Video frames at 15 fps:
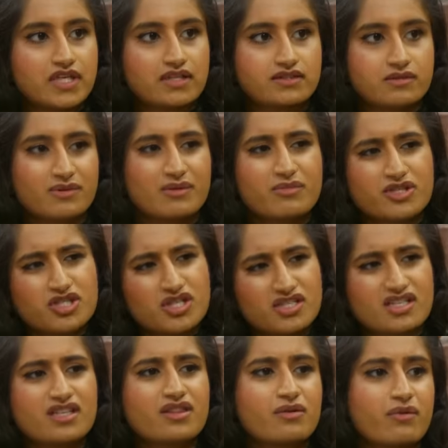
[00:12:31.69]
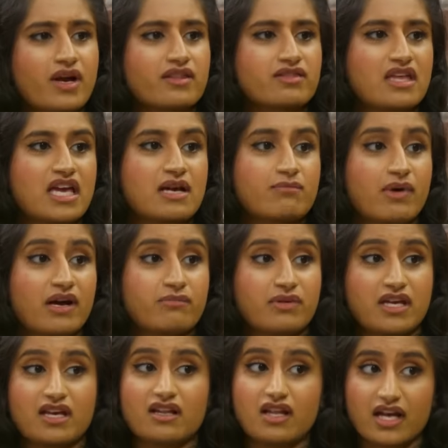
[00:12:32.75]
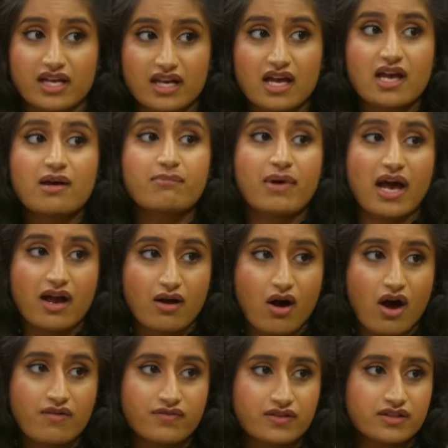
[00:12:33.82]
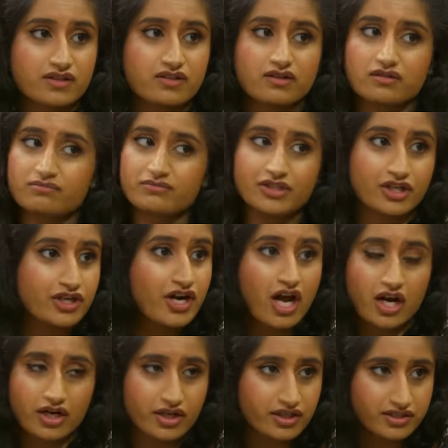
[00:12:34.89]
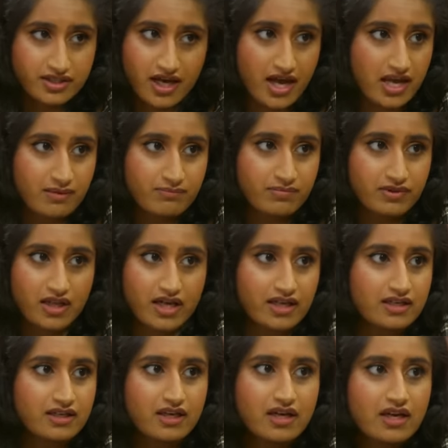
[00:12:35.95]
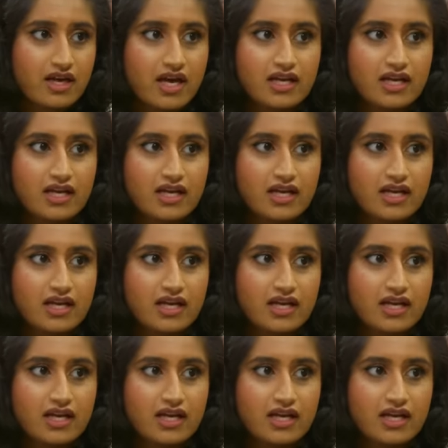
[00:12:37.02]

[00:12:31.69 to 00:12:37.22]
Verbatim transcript: said something, but she did the right thing by being like, back off a little, you're not her type. Like, yeah.